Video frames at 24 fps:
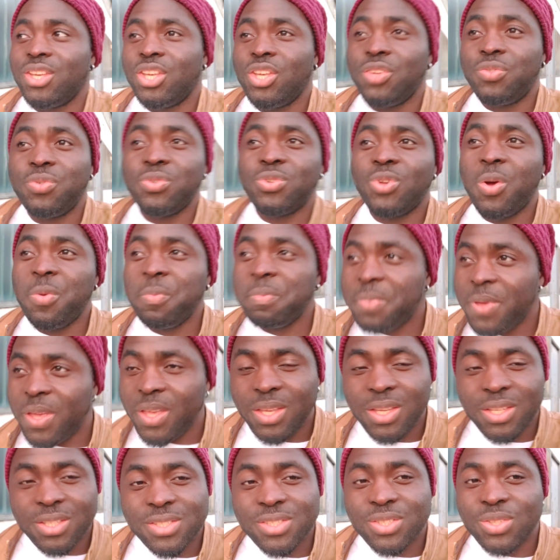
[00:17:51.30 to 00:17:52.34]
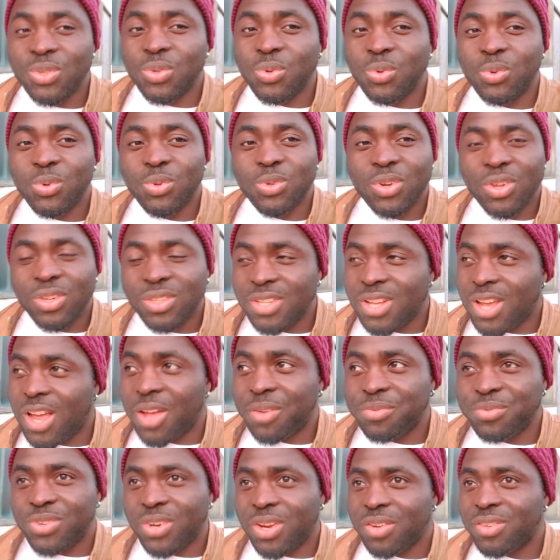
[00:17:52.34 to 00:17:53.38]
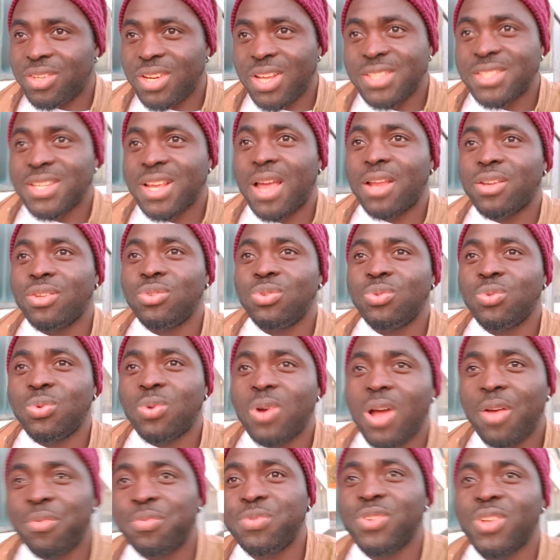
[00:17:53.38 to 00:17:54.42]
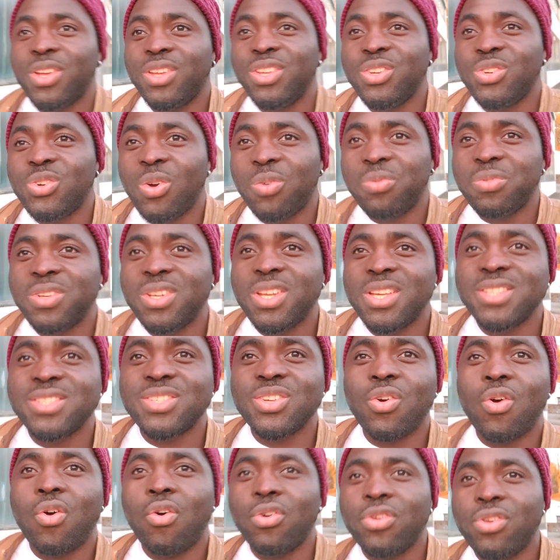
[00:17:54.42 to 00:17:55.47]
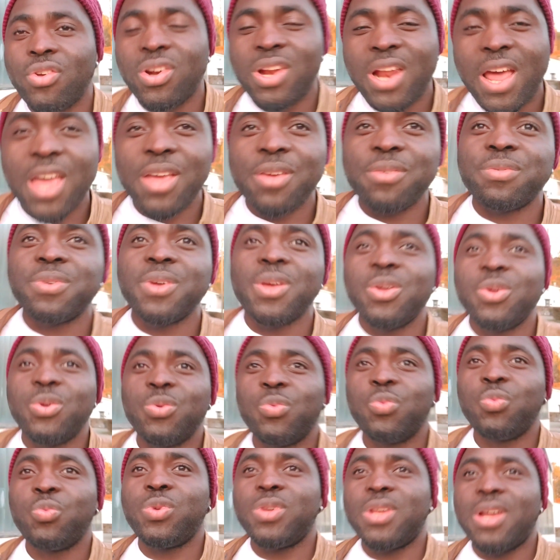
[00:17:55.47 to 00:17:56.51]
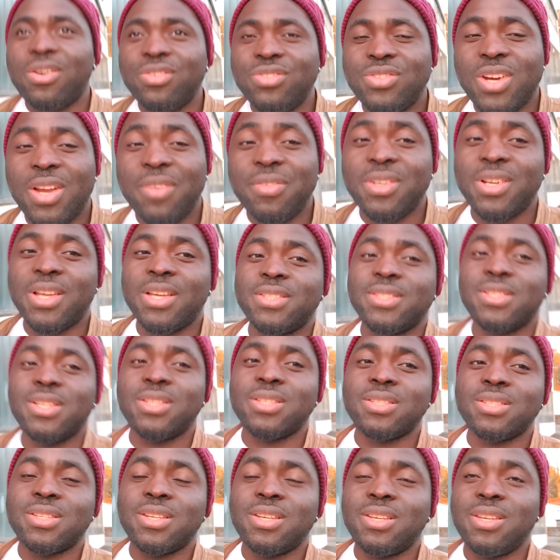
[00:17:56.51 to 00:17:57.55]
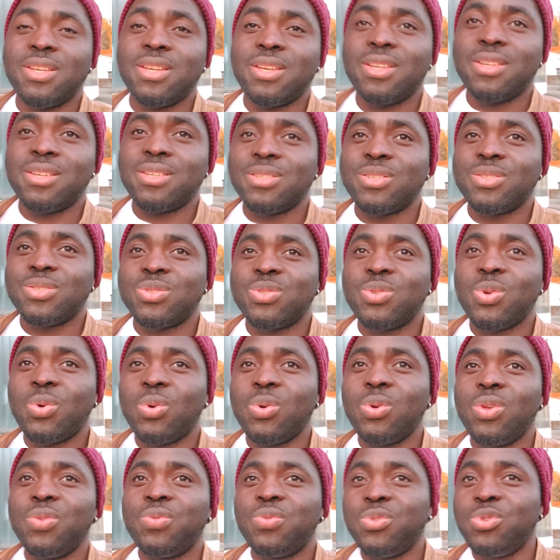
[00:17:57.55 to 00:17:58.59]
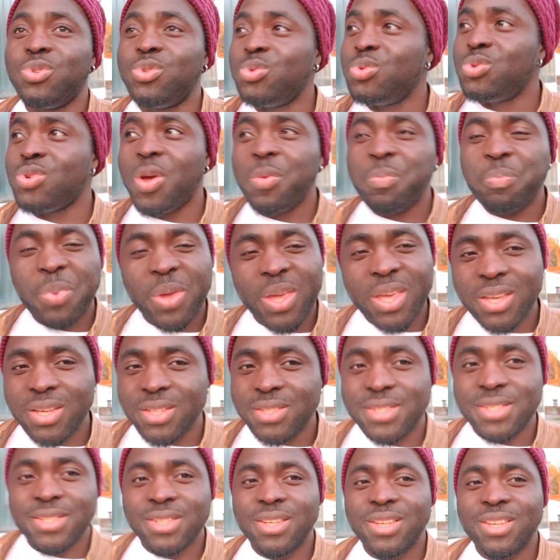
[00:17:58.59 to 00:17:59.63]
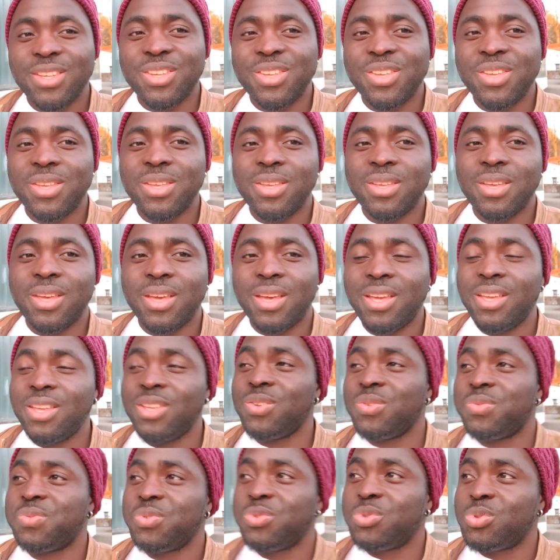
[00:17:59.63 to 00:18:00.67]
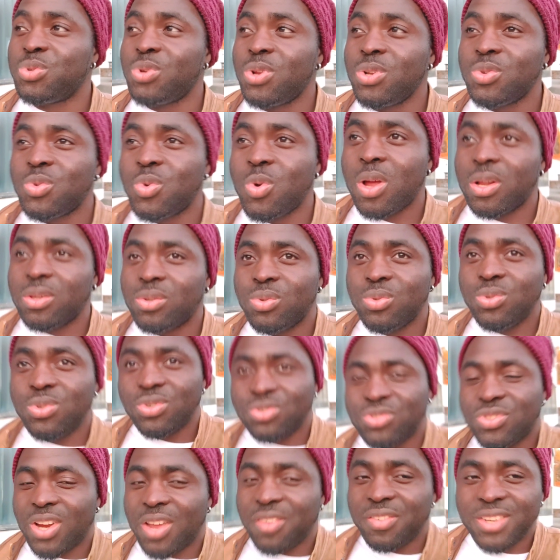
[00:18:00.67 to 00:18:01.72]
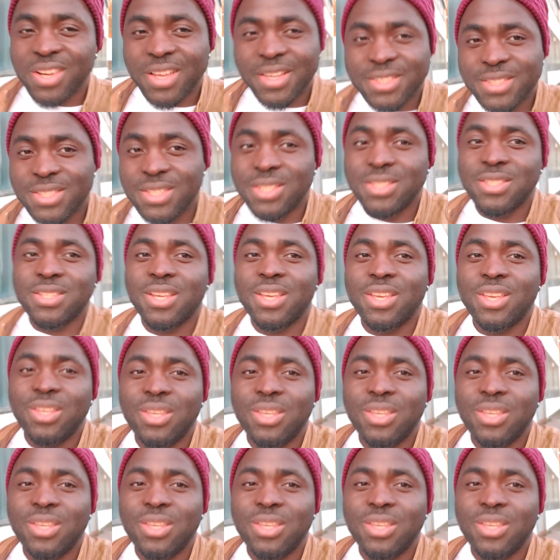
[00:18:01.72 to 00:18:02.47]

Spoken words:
If you don't pay it, you will not have driving license, and you will have the inconvenience all your life without driving license. So if you do not pay it, if you do not go and do your driving license,